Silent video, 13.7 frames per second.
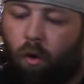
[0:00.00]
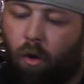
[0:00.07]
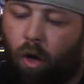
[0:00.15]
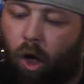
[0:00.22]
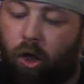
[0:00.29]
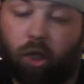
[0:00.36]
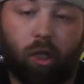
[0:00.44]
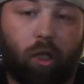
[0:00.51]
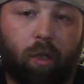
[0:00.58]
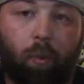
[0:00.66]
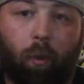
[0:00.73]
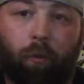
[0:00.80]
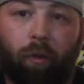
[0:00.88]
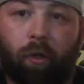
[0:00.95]

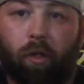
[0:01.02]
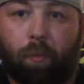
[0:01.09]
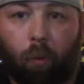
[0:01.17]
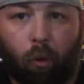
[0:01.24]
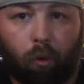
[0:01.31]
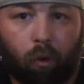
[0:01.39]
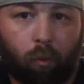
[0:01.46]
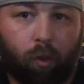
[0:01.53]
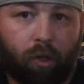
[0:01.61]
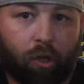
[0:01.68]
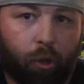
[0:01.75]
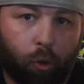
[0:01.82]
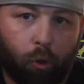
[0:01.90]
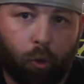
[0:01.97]
Adjustable rear spoiler with
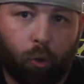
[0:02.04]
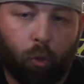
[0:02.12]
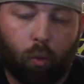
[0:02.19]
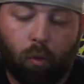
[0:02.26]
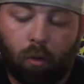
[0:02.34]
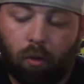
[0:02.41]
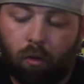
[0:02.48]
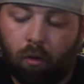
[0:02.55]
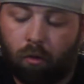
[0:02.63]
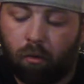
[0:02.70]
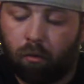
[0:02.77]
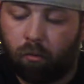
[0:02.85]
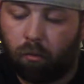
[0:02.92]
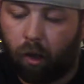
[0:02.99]
two
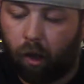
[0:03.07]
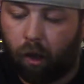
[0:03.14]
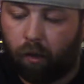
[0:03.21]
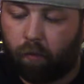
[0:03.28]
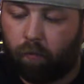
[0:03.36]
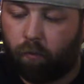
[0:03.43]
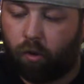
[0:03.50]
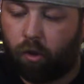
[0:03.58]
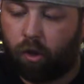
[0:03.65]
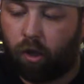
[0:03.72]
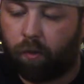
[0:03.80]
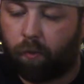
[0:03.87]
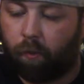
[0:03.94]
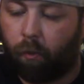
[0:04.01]

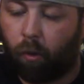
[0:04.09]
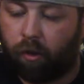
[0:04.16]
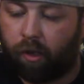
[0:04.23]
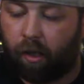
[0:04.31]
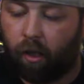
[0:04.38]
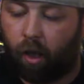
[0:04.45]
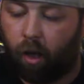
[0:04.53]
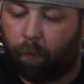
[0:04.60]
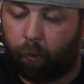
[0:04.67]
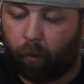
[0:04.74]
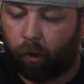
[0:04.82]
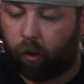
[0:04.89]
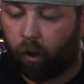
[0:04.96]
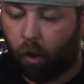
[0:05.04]
adjustment points, an upper
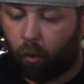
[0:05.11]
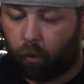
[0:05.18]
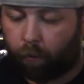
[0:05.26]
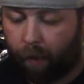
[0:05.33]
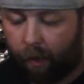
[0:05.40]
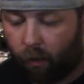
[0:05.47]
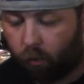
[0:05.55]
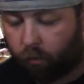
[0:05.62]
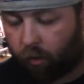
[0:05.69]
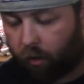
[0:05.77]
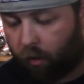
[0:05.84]
and a lower mount.